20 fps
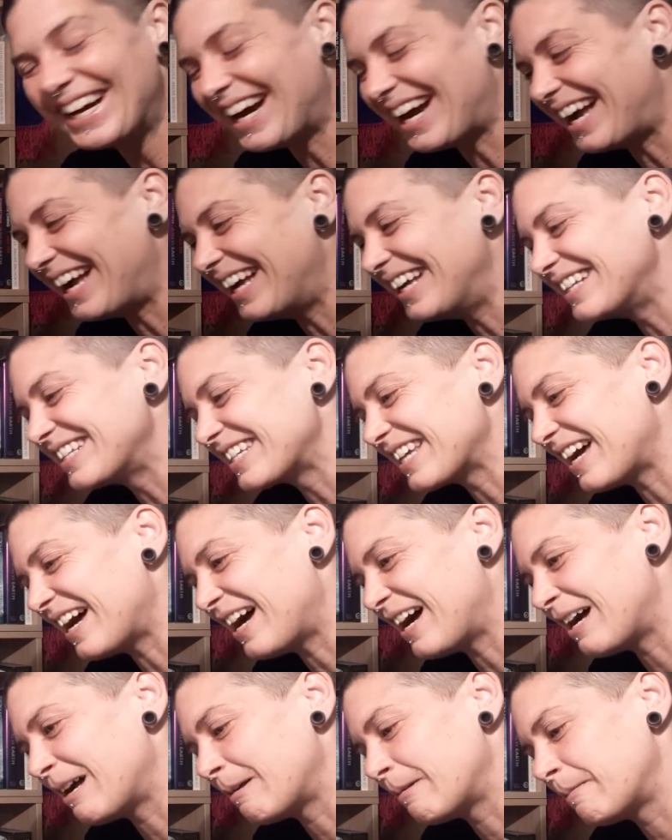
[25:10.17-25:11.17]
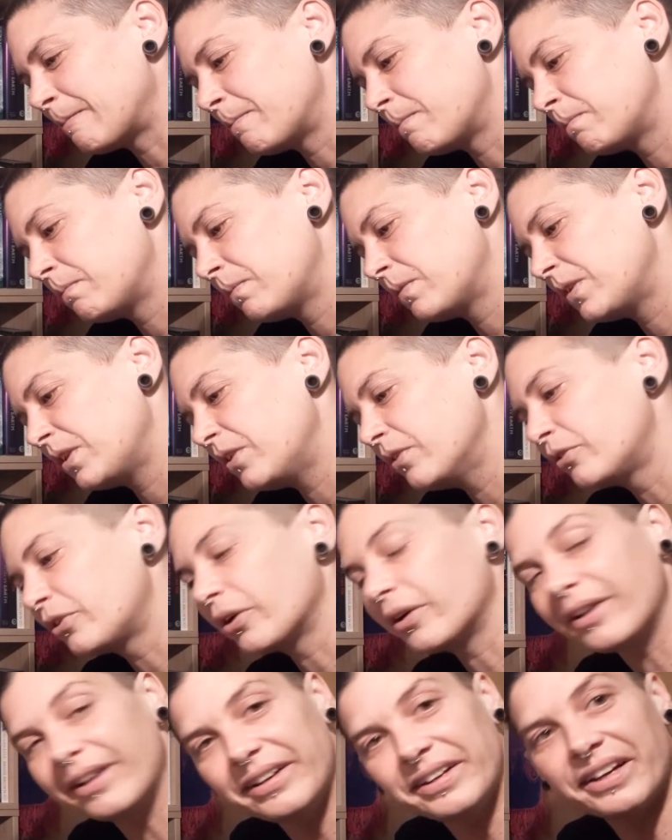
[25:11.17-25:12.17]
And um, you've
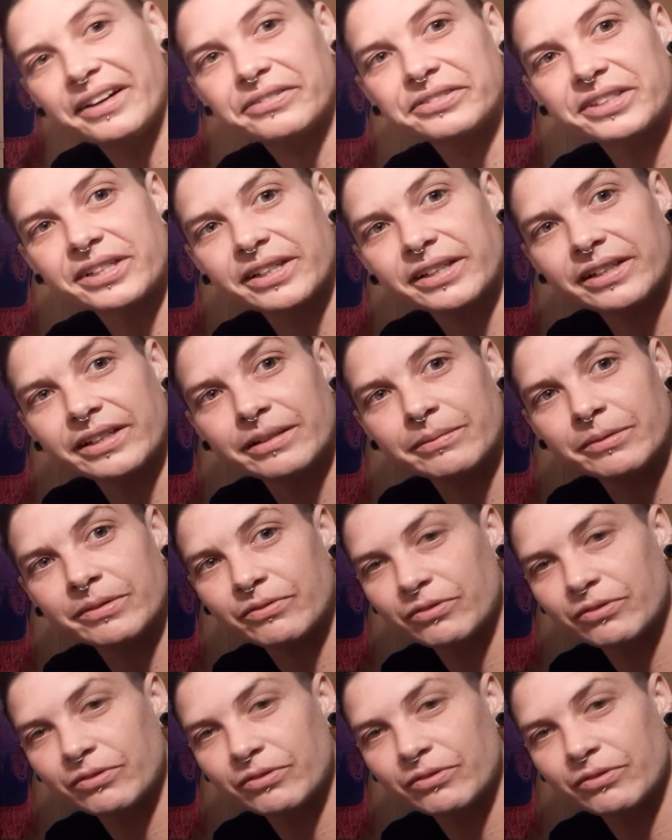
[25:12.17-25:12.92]
got enough time.